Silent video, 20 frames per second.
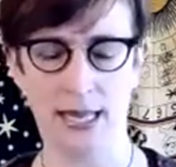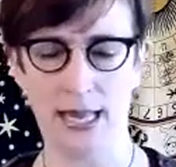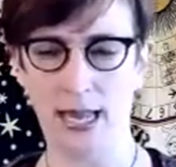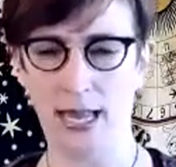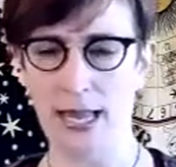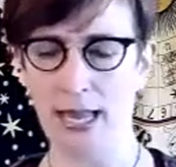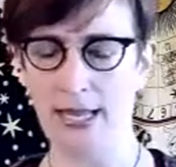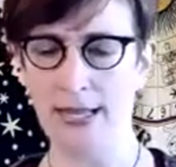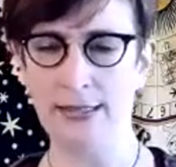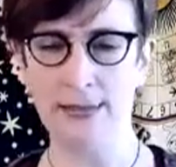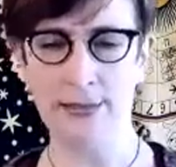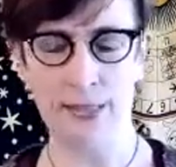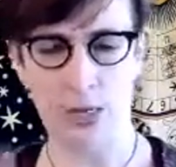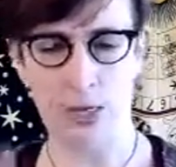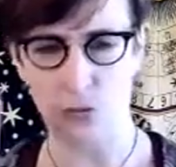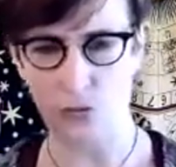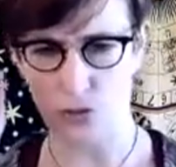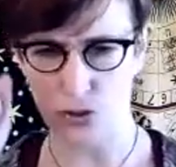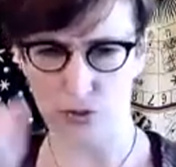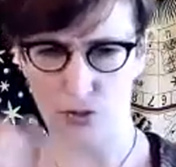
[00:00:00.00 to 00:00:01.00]
I
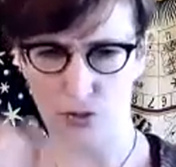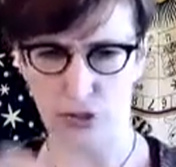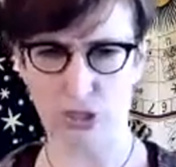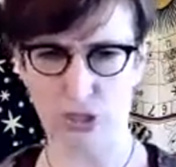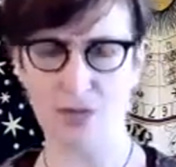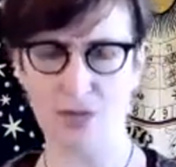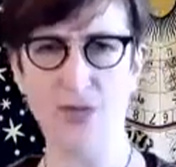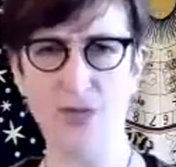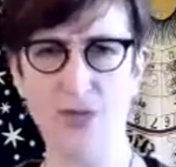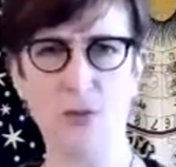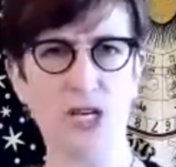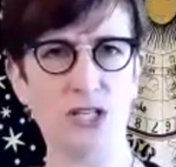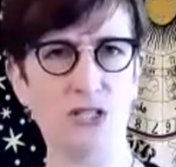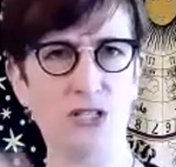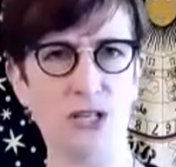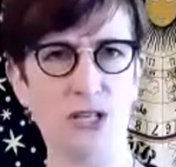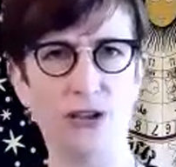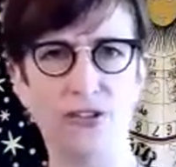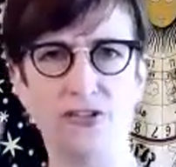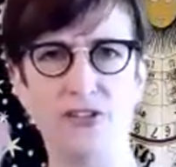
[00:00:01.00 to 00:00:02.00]
was giving
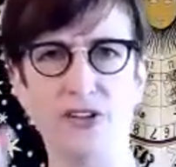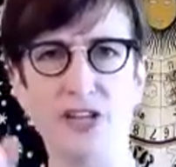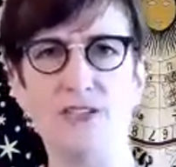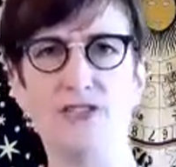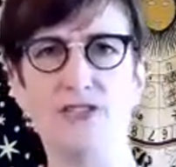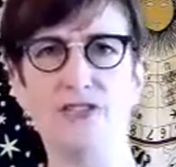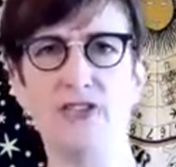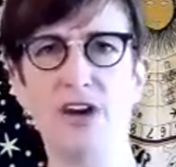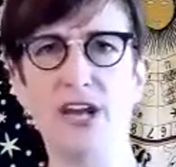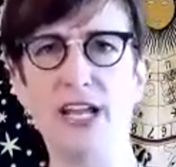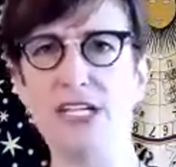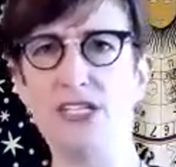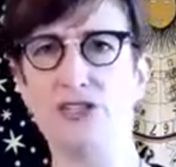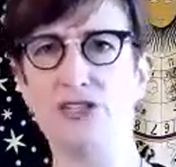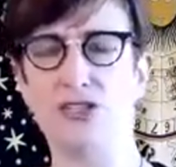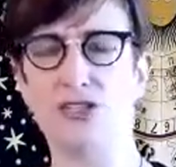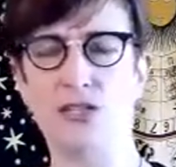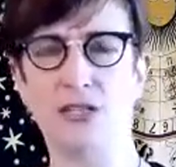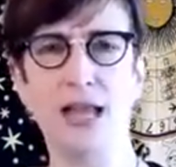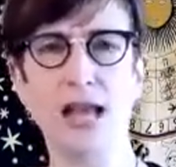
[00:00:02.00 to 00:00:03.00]
myself
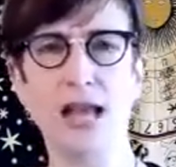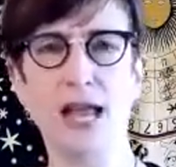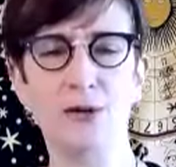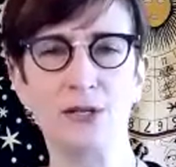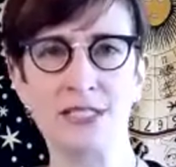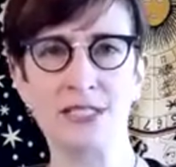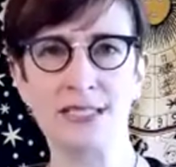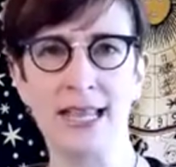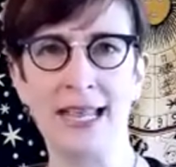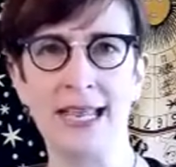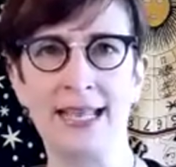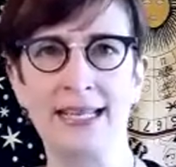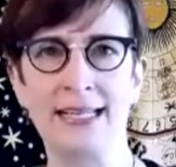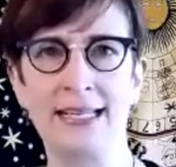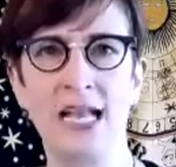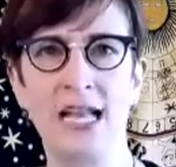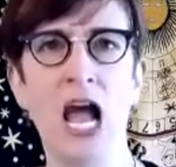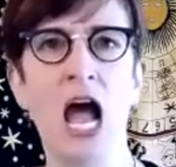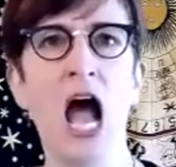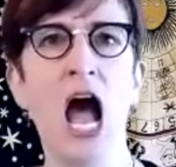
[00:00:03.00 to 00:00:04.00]
advice and I was
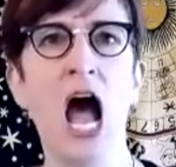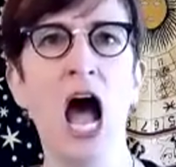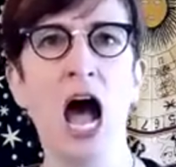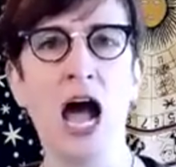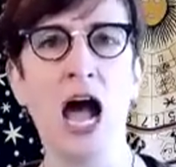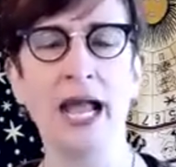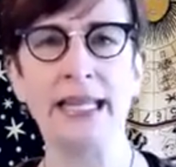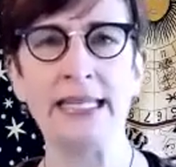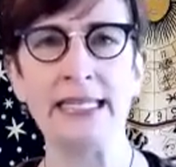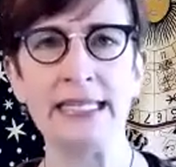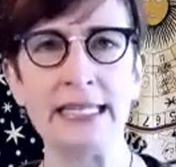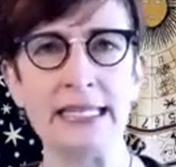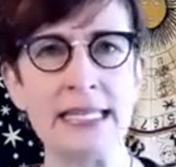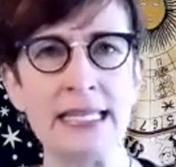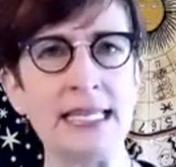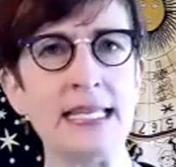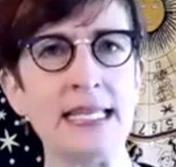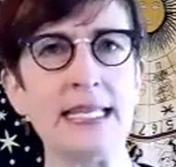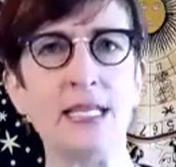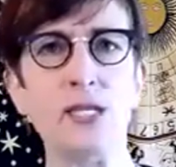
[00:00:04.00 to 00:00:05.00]
saying, I
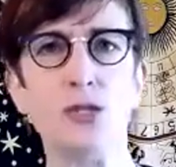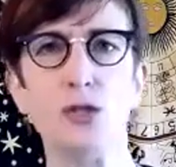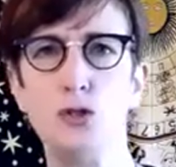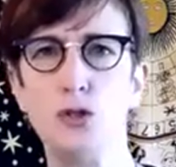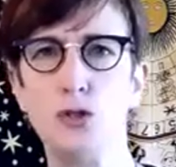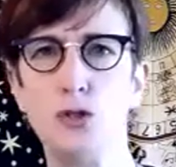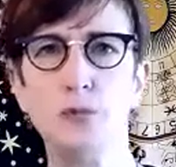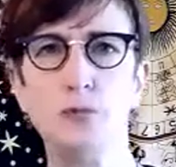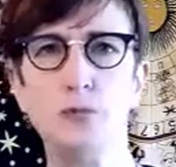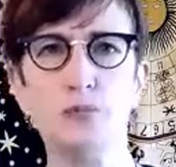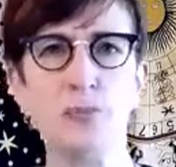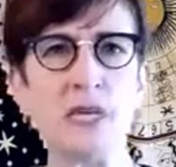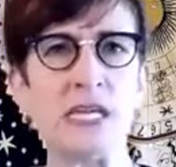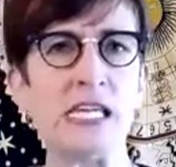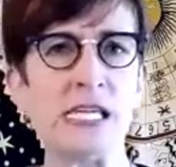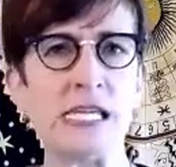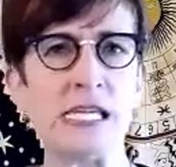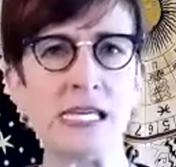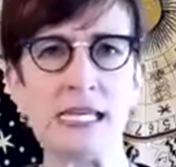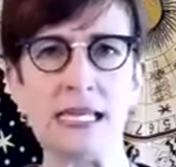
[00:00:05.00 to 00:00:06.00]
need to
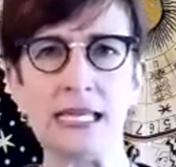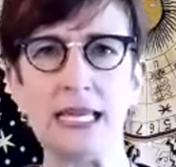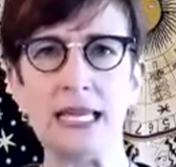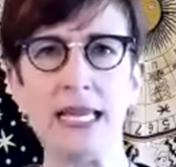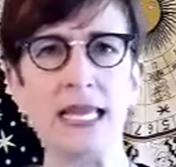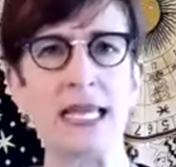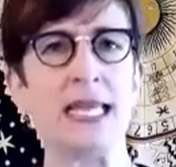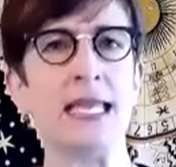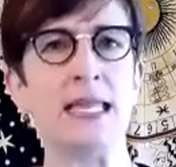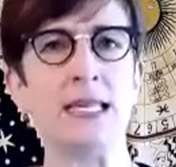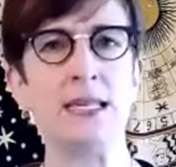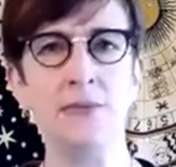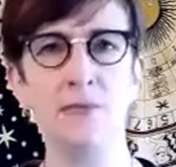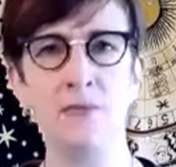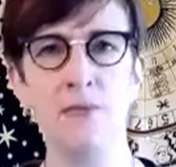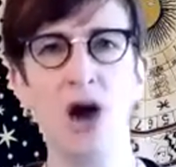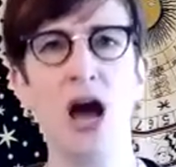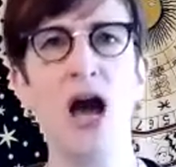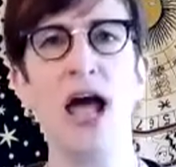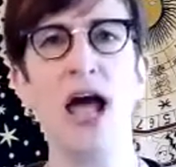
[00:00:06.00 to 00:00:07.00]
be in
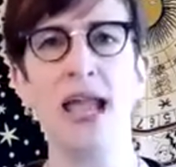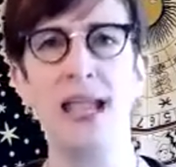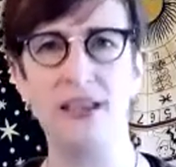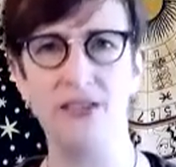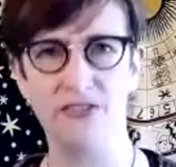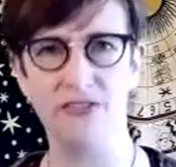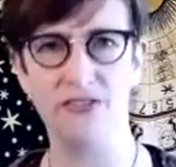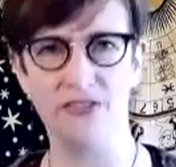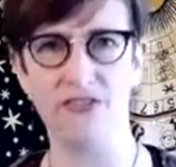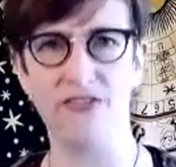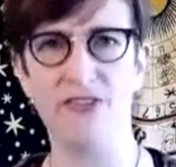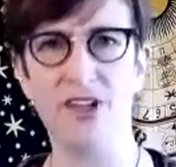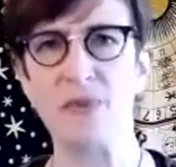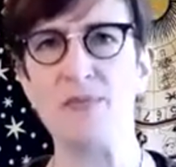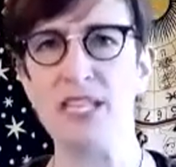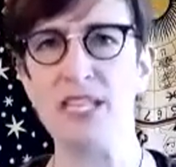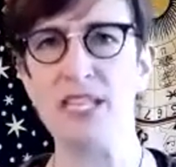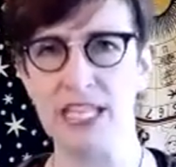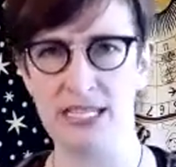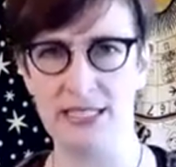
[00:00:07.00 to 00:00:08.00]
my
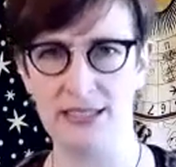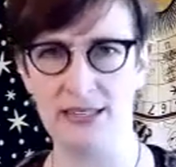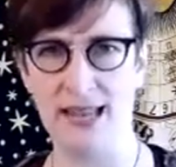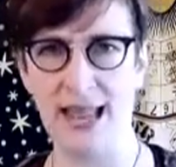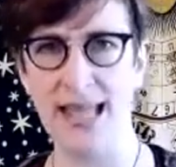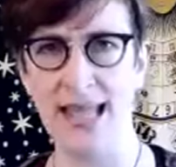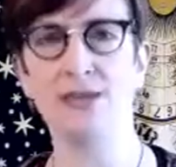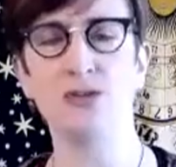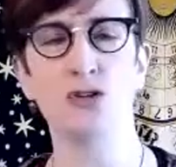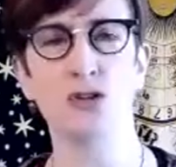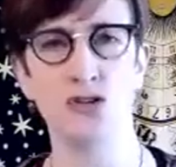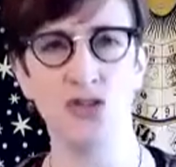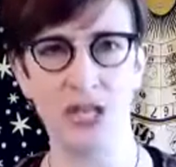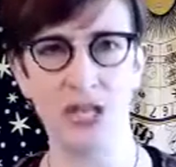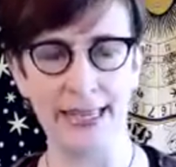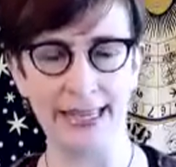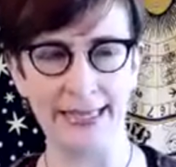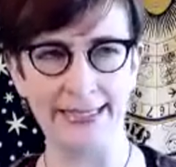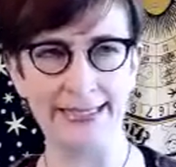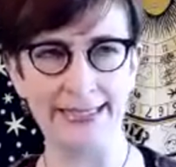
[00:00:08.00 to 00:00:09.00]
feminine
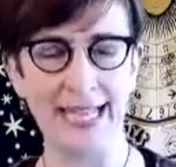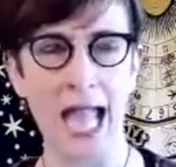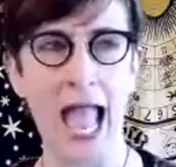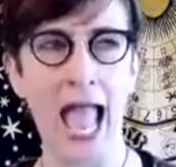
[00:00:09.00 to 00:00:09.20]
energy.